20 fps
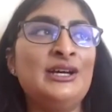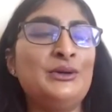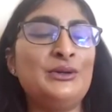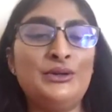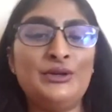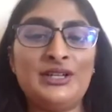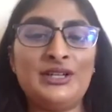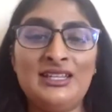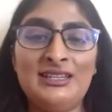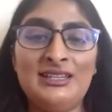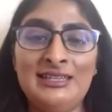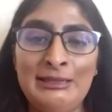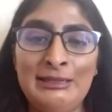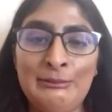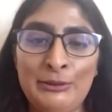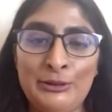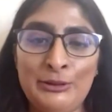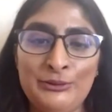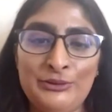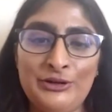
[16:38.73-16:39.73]
You can
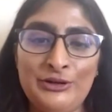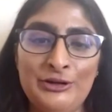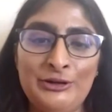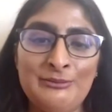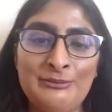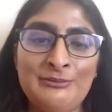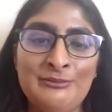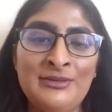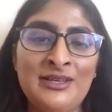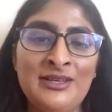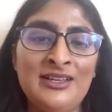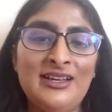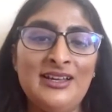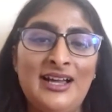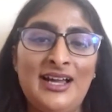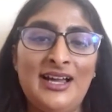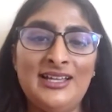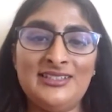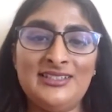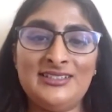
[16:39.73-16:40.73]
email them,
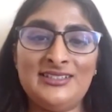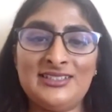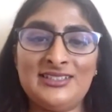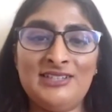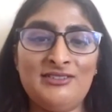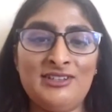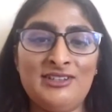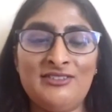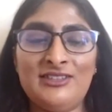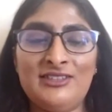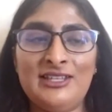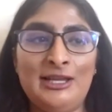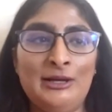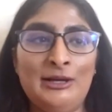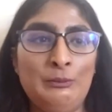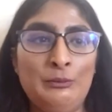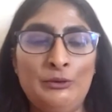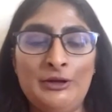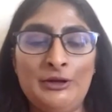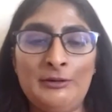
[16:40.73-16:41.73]
and even if they're like
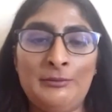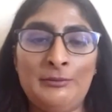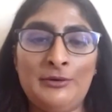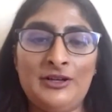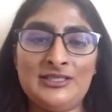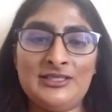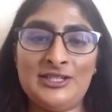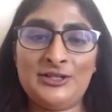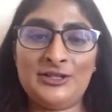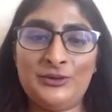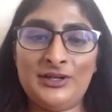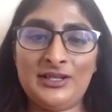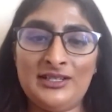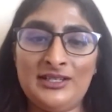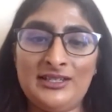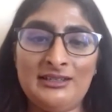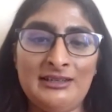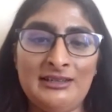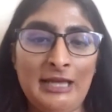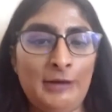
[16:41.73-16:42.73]
walking past and you're
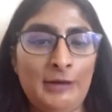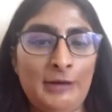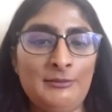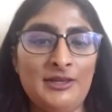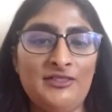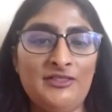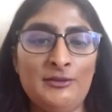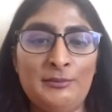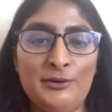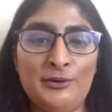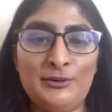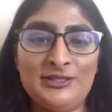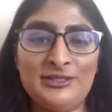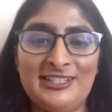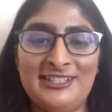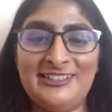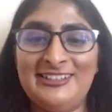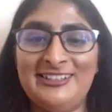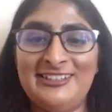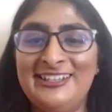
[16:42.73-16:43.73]
in the
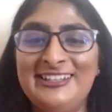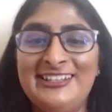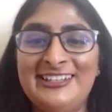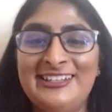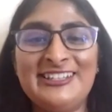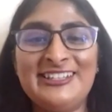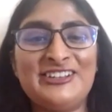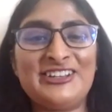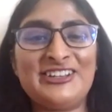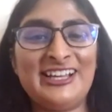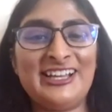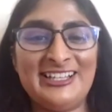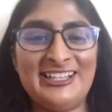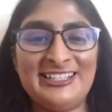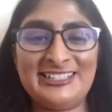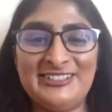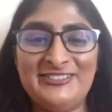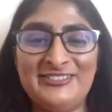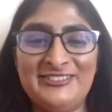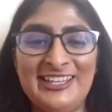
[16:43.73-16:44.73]
building, then you can catch
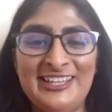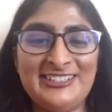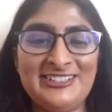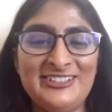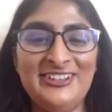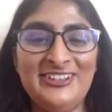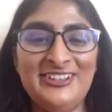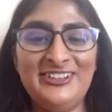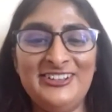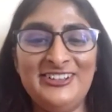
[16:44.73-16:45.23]
them there too.